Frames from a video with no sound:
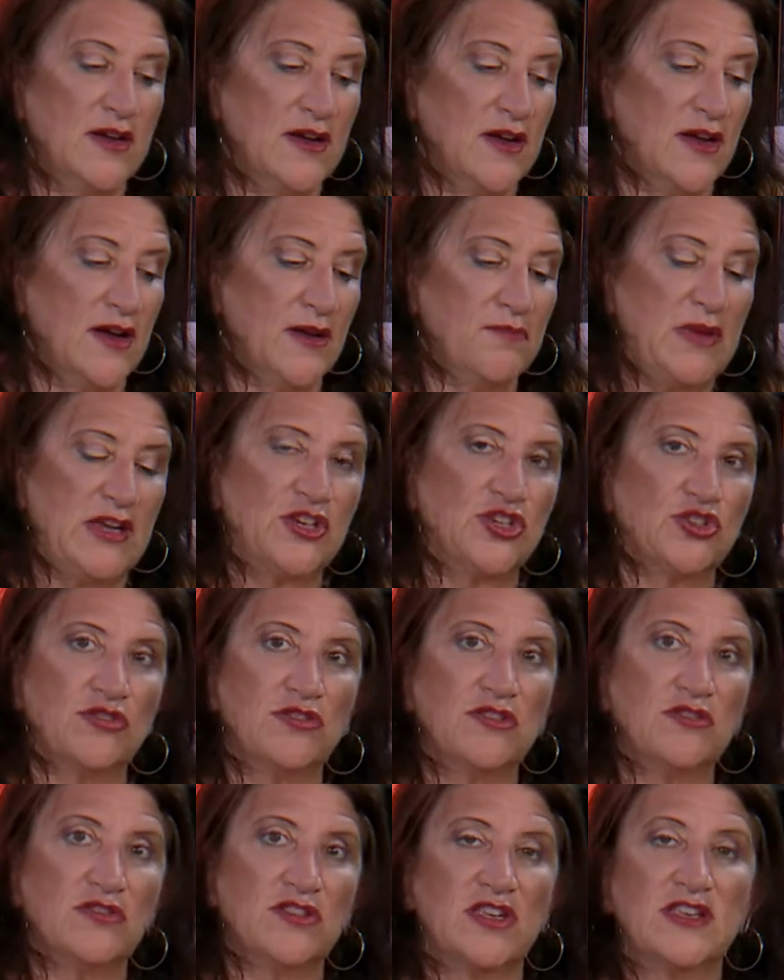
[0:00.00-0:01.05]
Uh, make sure
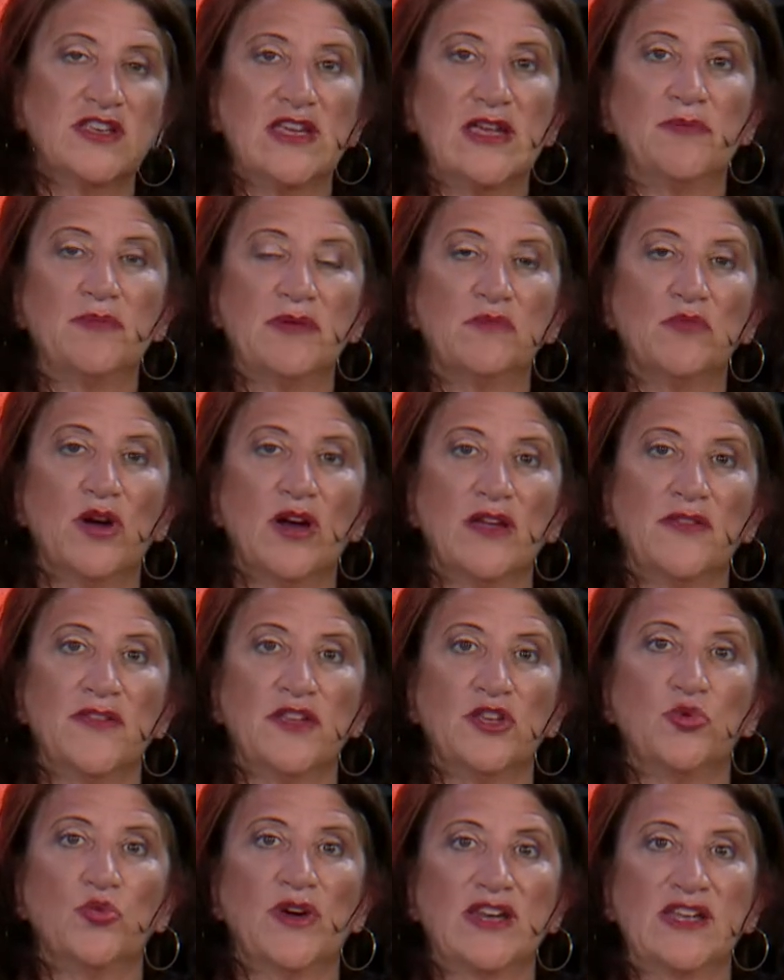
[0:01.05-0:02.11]
you keep in mind that
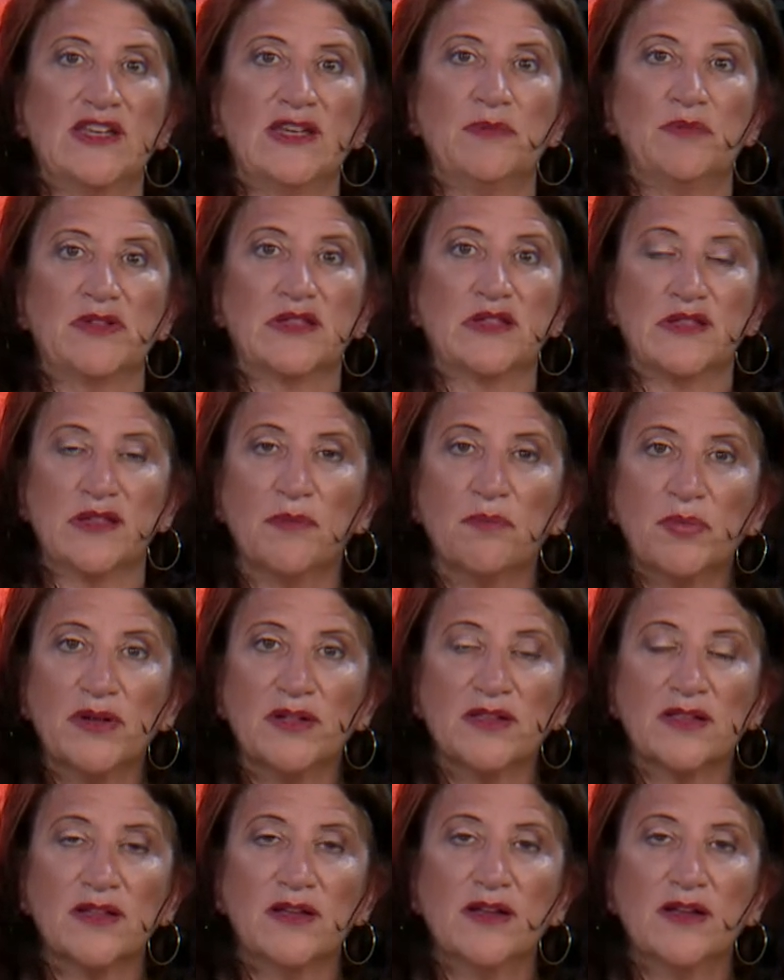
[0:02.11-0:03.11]
you want to keep it simple.